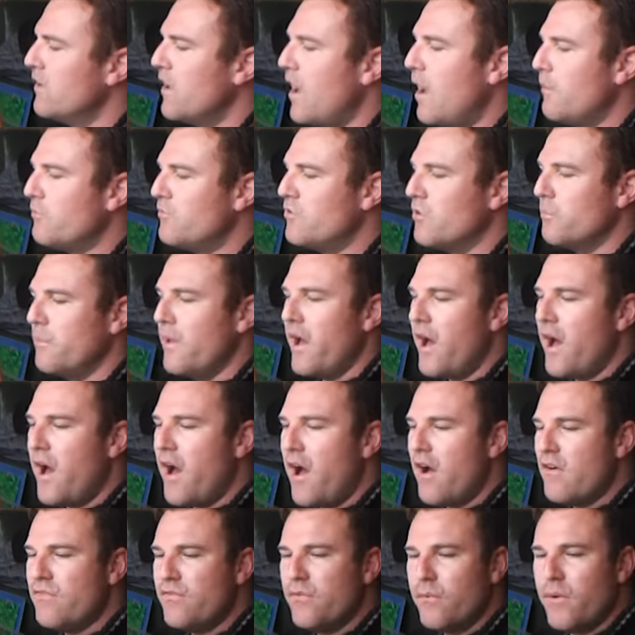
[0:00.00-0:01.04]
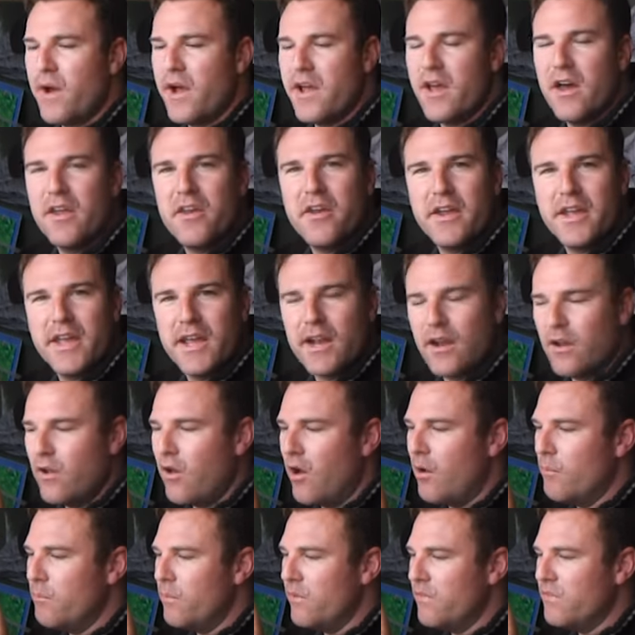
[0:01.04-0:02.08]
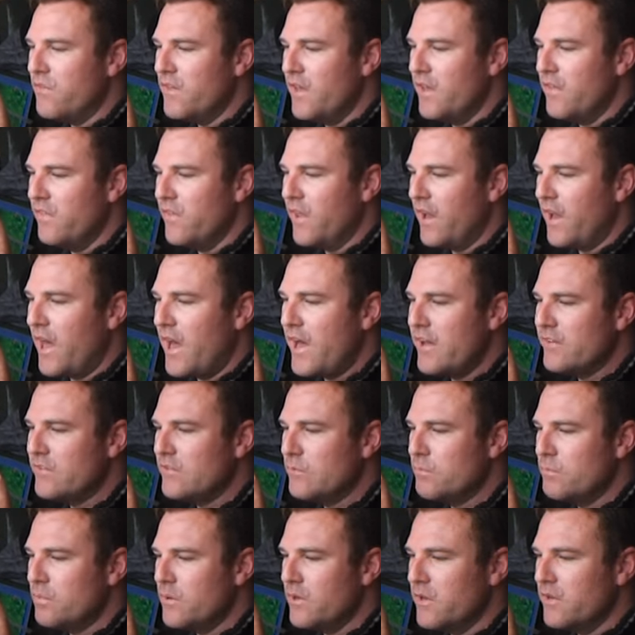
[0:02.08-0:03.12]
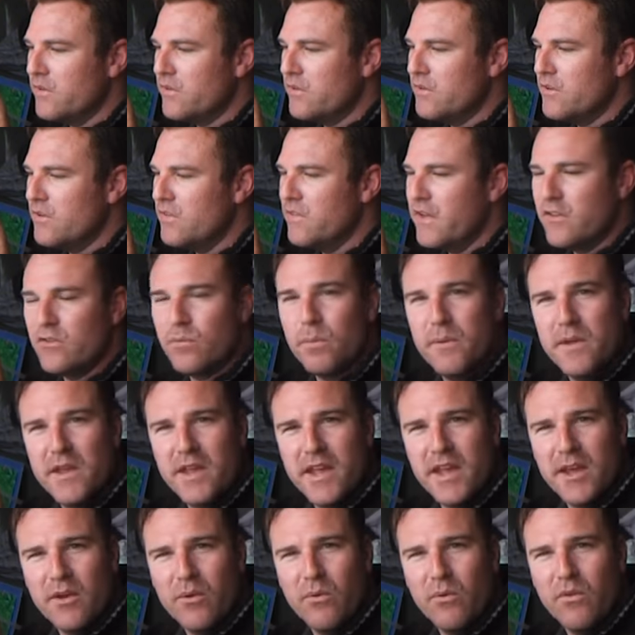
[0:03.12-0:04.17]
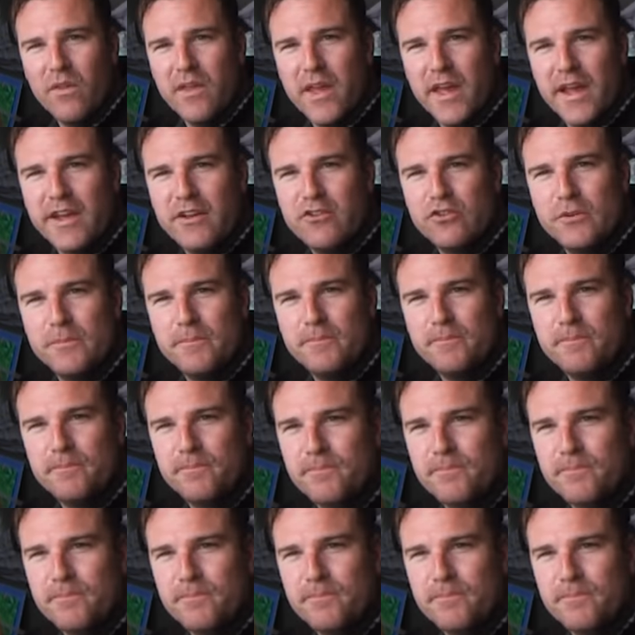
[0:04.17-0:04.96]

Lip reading: up to about halfway, I don't get a lot, but then the last bit, that's where you get all the action.